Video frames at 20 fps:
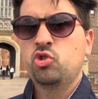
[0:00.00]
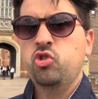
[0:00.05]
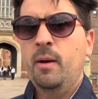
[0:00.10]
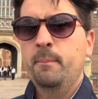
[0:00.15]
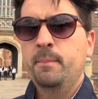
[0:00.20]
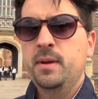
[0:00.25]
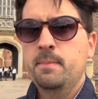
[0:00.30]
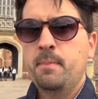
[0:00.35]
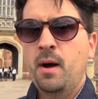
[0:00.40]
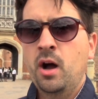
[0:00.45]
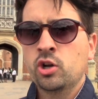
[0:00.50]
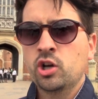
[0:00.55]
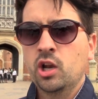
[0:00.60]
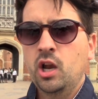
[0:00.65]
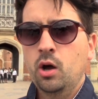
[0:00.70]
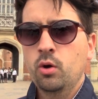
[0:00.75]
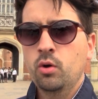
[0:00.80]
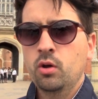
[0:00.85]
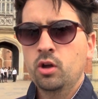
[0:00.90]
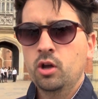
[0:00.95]
trampy
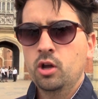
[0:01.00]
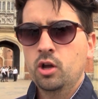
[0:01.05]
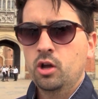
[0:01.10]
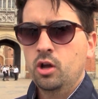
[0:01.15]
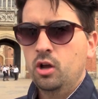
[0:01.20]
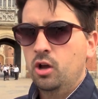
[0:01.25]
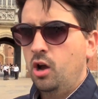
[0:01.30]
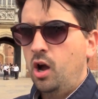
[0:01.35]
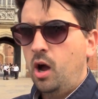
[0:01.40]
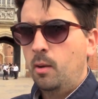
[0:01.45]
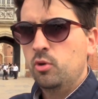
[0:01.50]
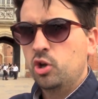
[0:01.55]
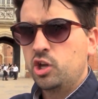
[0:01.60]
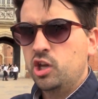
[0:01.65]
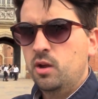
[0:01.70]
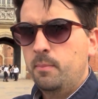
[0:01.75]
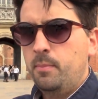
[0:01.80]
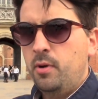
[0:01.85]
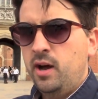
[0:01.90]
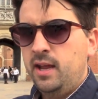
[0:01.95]
bungalow. I'm
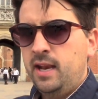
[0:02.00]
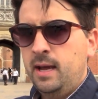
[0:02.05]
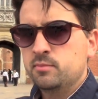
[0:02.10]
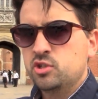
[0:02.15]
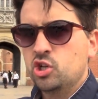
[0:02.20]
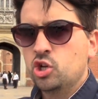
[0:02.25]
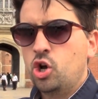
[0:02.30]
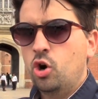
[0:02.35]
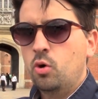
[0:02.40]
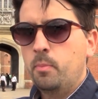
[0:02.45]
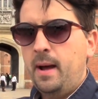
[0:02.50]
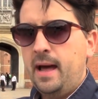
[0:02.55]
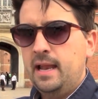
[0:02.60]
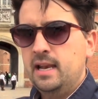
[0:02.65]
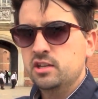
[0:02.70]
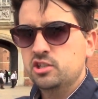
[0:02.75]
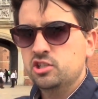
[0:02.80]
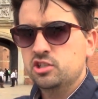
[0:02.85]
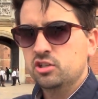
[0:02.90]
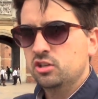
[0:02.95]
looking at buying Hampton Court
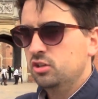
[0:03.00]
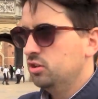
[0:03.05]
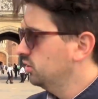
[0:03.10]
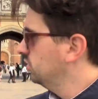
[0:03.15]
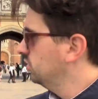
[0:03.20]
Palace.